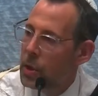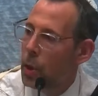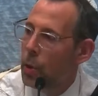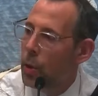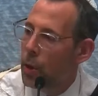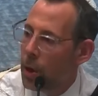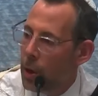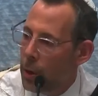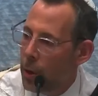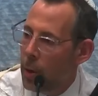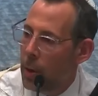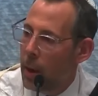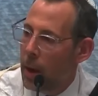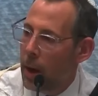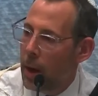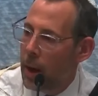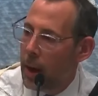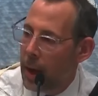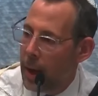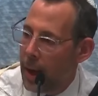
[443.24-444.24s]

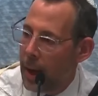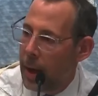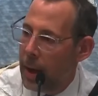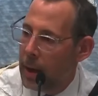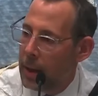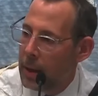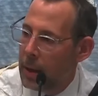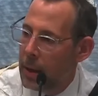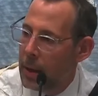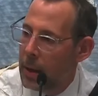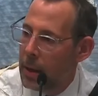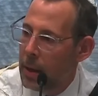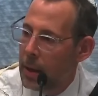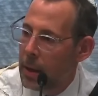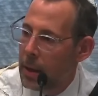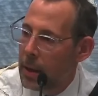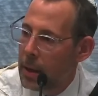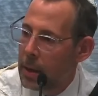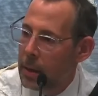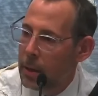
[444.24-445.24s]
Tocho achal
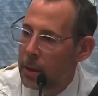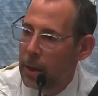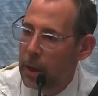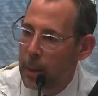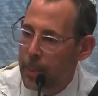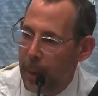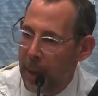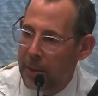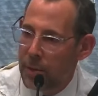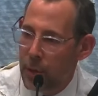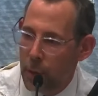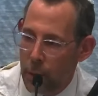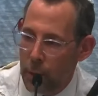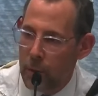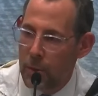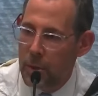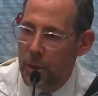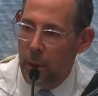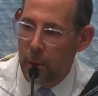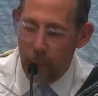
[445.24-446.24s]

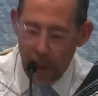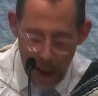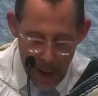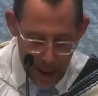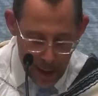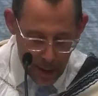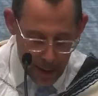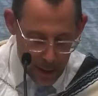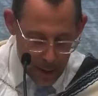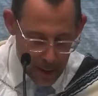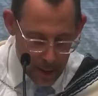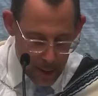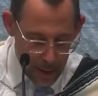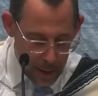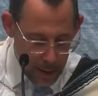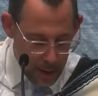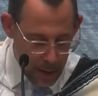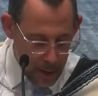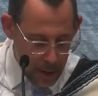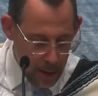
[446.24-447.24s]
klipato zarak.
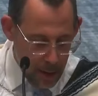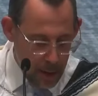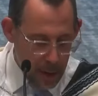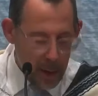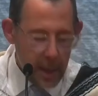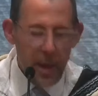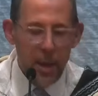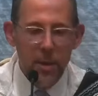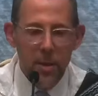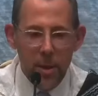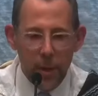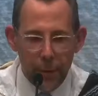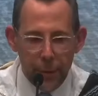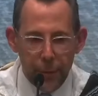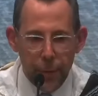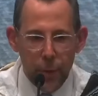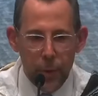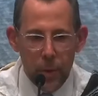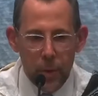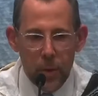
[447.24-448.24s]
Eat the
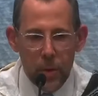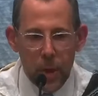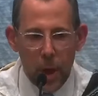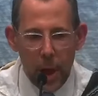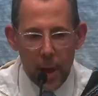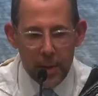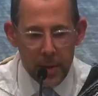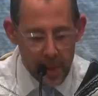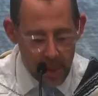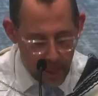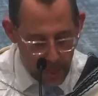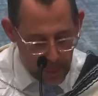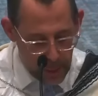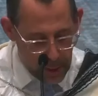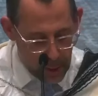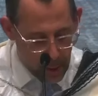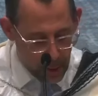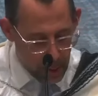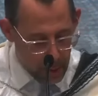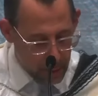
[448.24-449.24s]
fruit, toss the
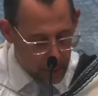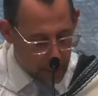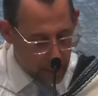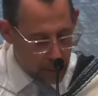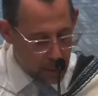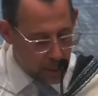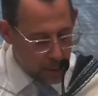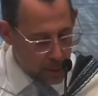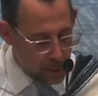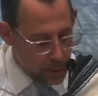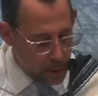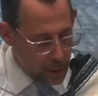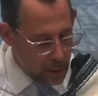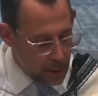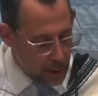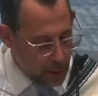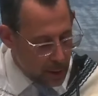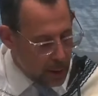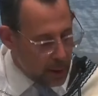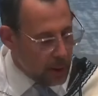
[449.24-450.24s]
peel.
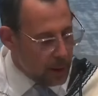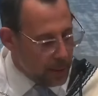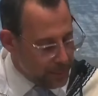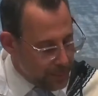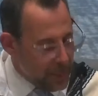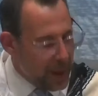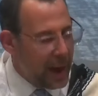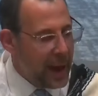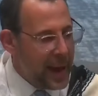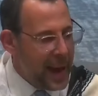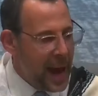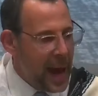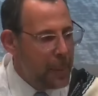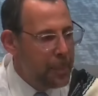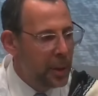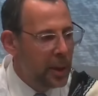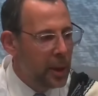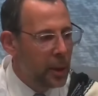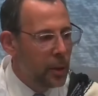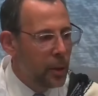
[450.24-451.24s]
I
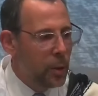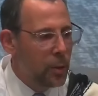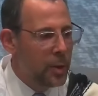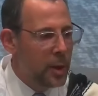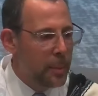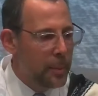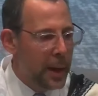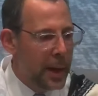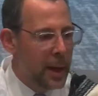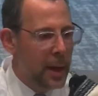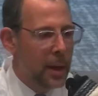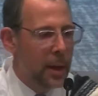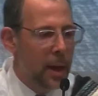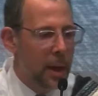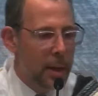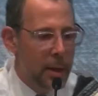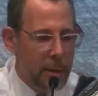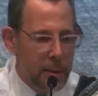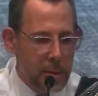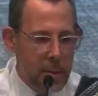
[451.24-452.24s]
happily loaned them my
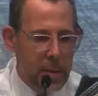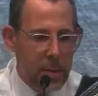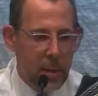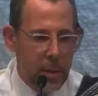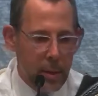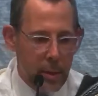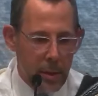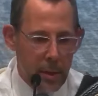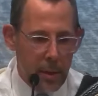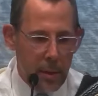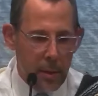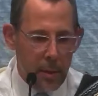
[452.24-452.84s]
Haggadahs.